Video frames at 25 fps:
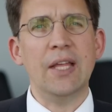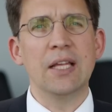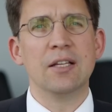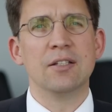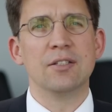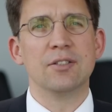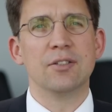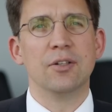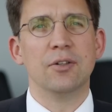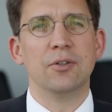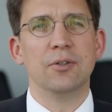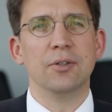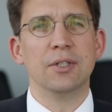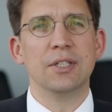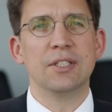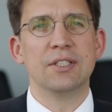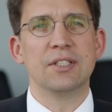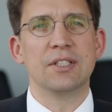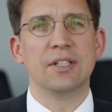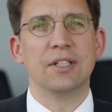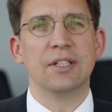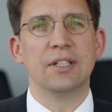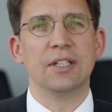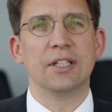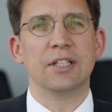So it's
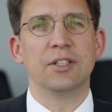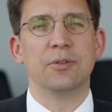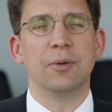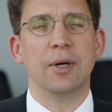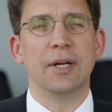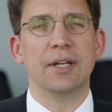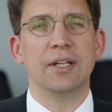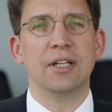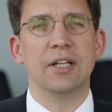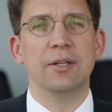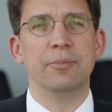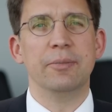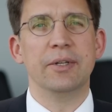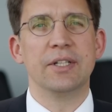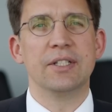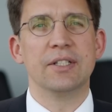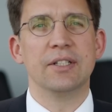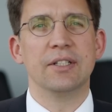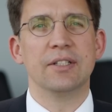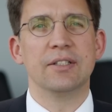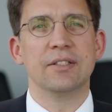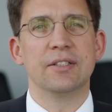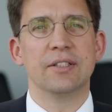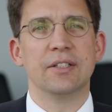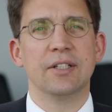quite
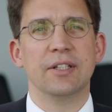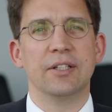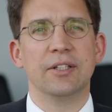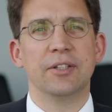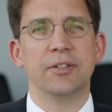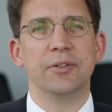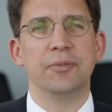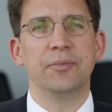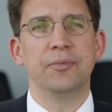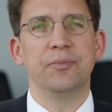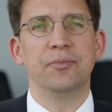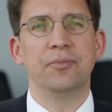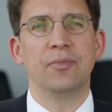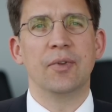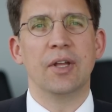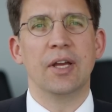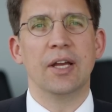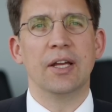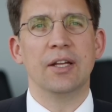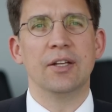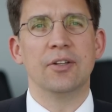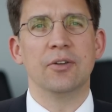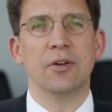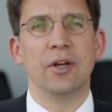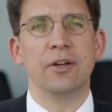limited,
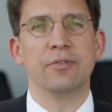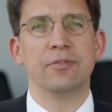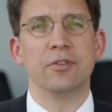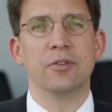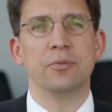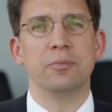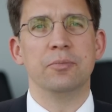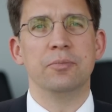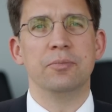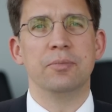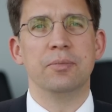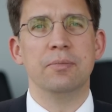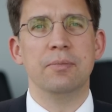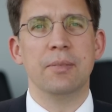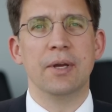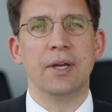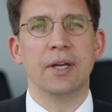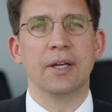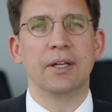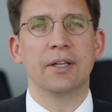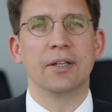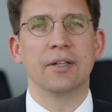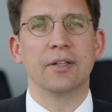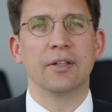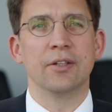and you have to
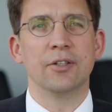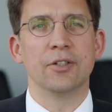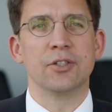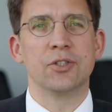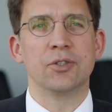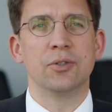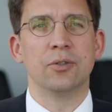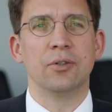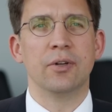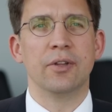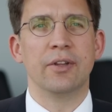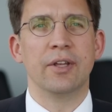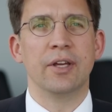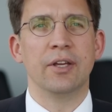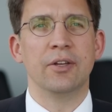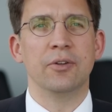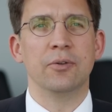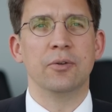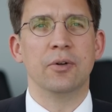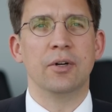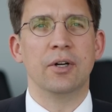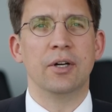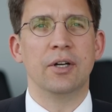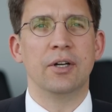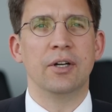make sure that
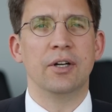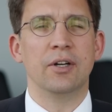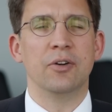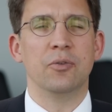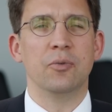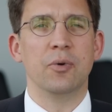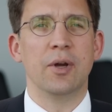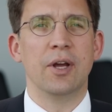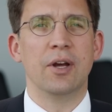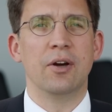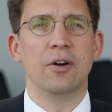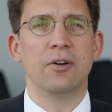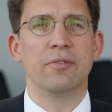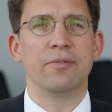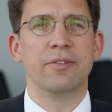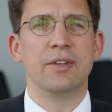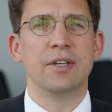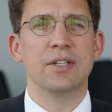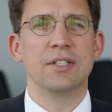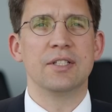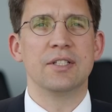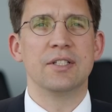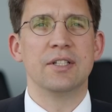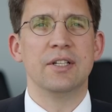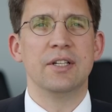you are aware of
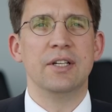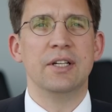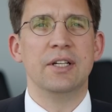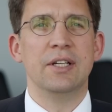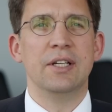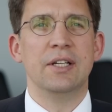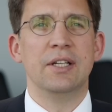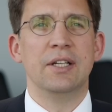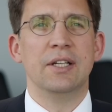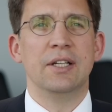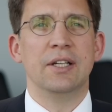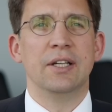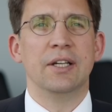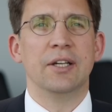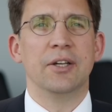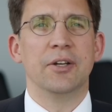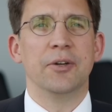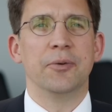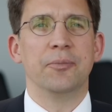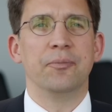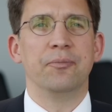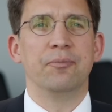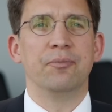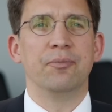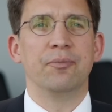this.
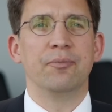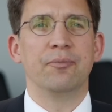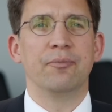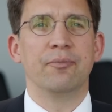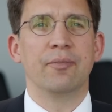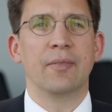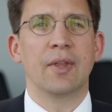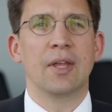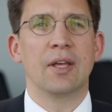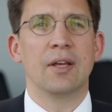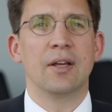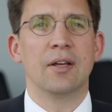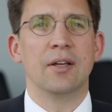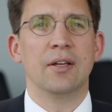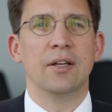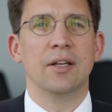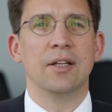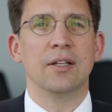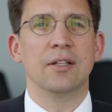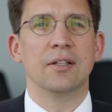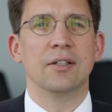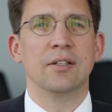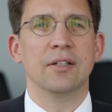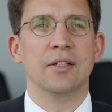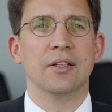
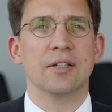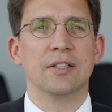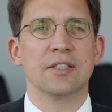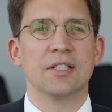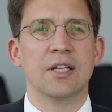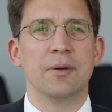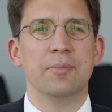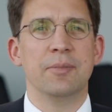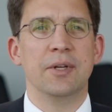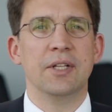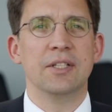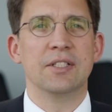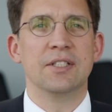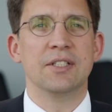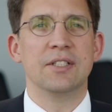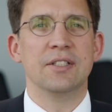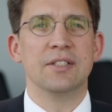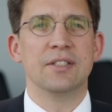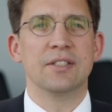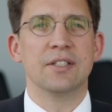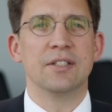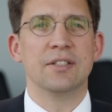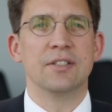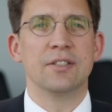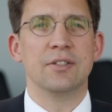In some
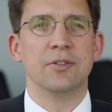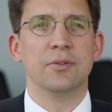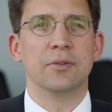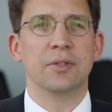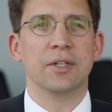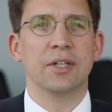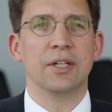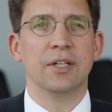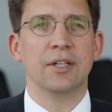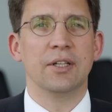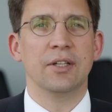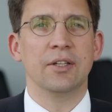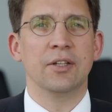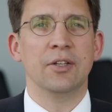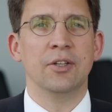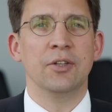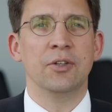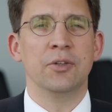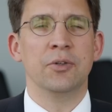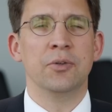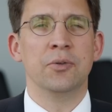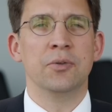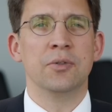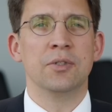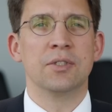instances, you can
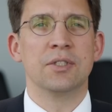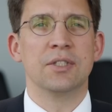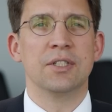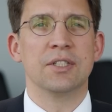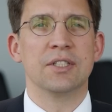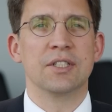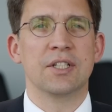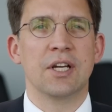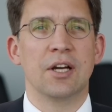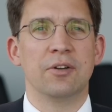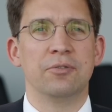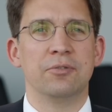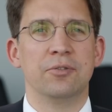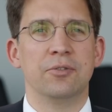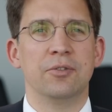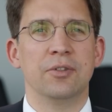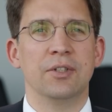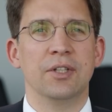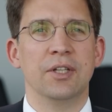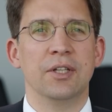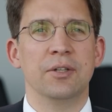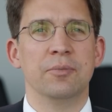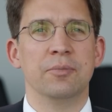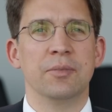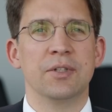use
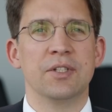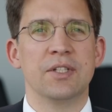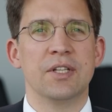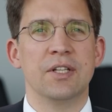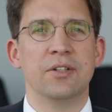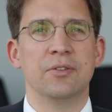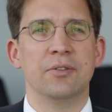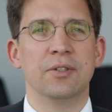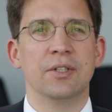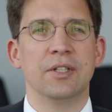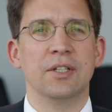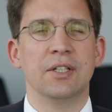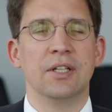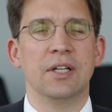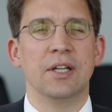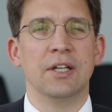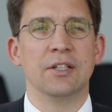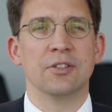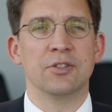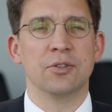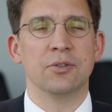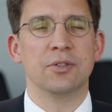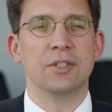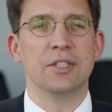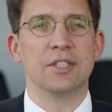discovery material,
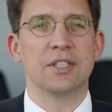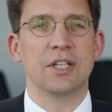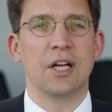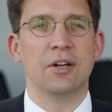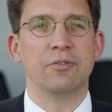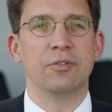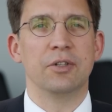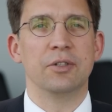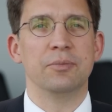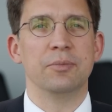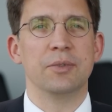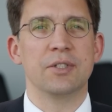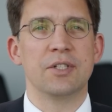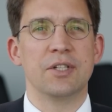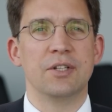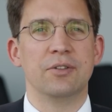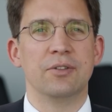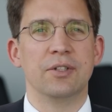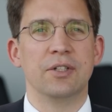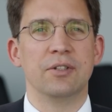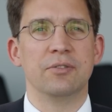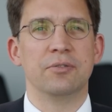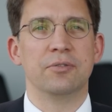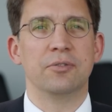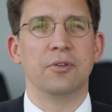so discovered
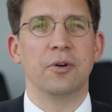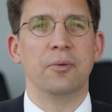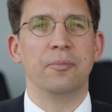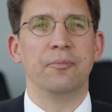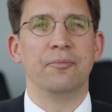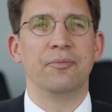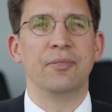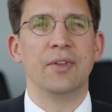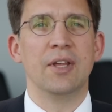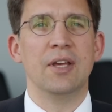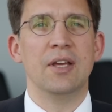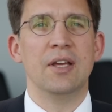material from